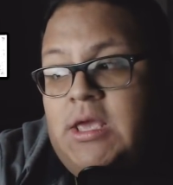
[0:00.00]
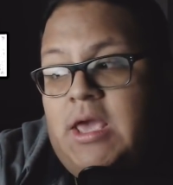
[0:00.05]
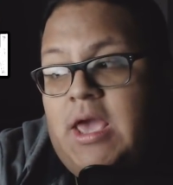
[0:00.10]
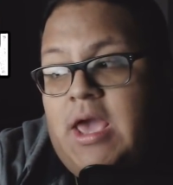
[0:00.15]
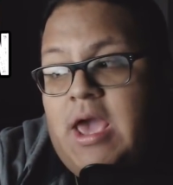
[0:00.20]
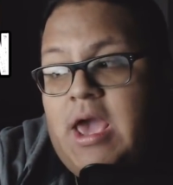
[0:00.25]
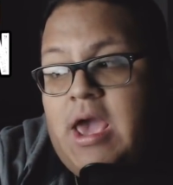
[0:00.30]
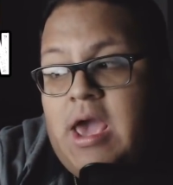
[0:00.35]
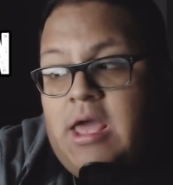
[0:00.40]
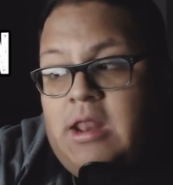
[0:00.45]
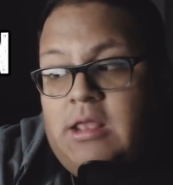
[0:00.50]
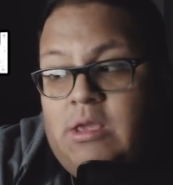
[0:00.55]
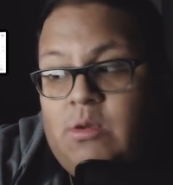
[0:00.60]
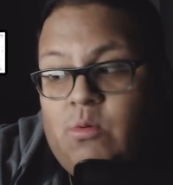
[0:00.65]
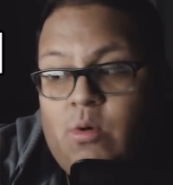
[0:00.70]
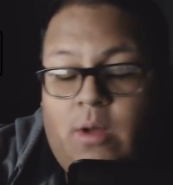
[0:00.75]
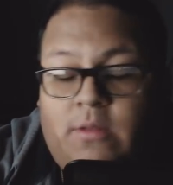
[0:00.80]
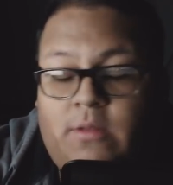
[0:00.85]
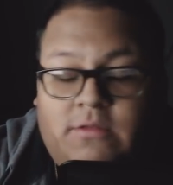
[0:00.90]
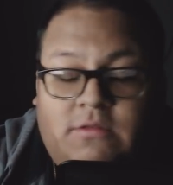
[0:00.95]
And he
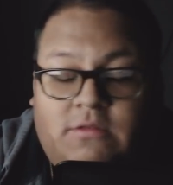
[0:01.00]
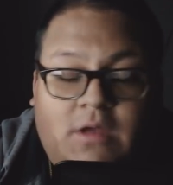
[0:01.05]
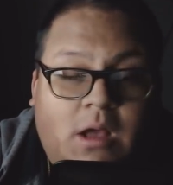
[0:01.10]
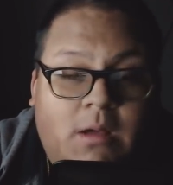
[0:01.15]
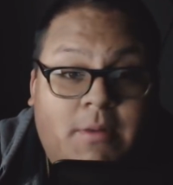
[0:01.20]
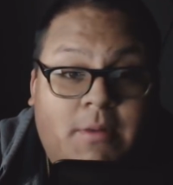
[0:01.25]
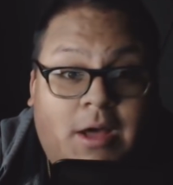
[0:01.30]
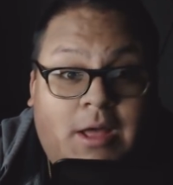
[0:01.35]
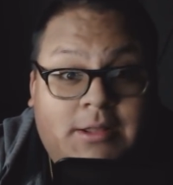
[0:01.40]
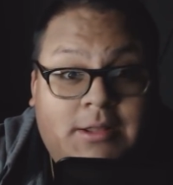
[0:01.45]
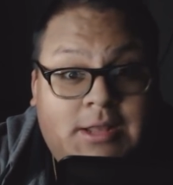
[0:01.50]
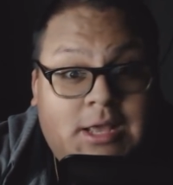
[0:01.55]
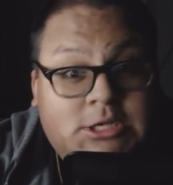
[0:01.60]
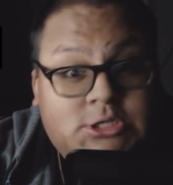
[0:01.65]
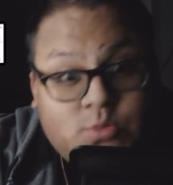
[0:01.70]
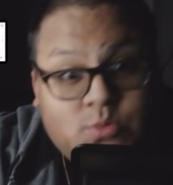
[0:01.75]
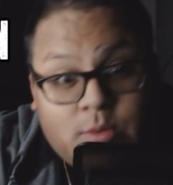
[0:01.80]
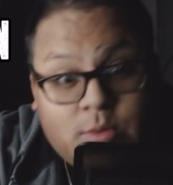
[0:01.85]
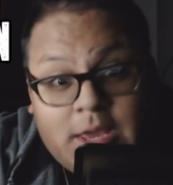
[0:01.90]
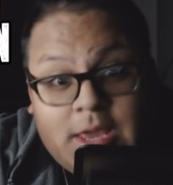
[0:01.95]
wanted to talk about it
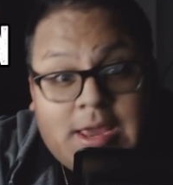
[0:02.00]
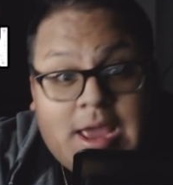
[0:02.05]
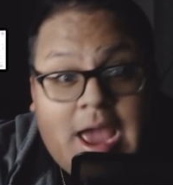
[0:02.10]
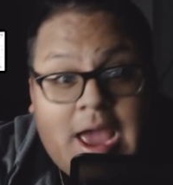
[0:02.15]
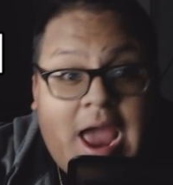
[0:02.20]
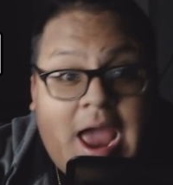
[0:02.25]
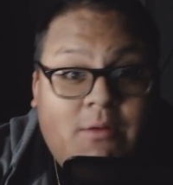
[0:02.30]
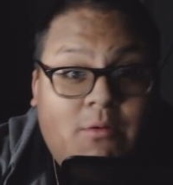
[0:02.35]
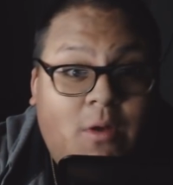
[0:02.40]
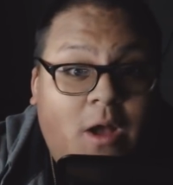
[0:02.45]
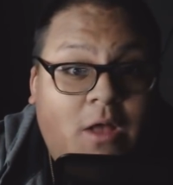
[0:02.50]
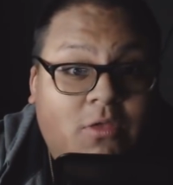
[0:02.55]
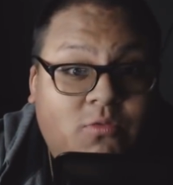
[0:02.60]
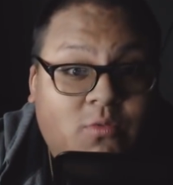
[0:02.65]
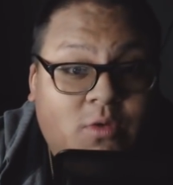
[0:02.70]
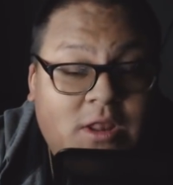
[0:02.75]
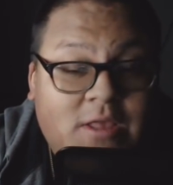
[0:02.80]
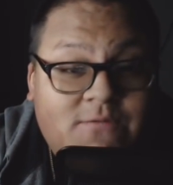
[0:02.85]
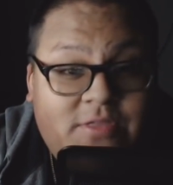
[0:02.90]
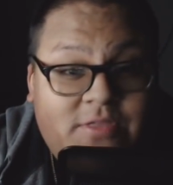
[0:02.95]
next week at Raw
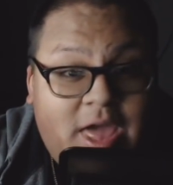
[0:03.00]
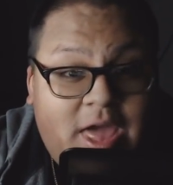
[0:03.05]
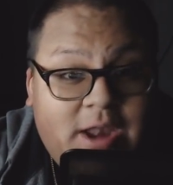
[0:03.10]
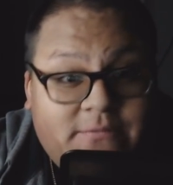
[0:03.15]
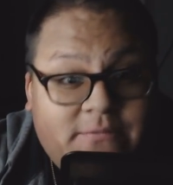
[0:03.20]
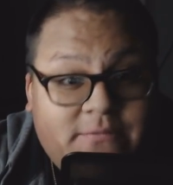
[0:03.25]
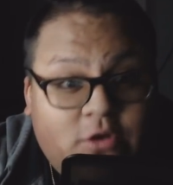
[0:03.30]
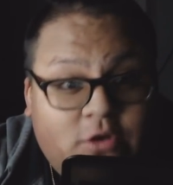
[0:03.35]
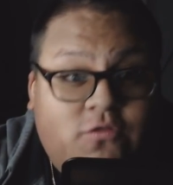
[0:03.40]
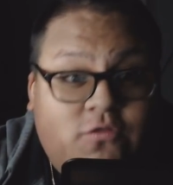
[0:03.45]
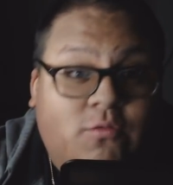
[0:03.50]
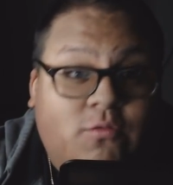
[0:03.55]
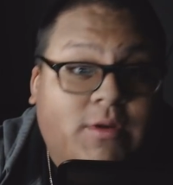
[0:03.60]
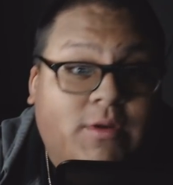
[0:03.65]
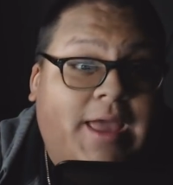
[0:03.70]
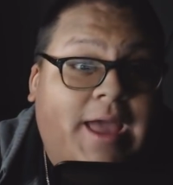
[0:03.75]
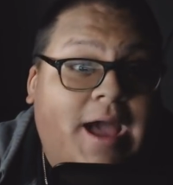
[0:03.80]
25th anniversary,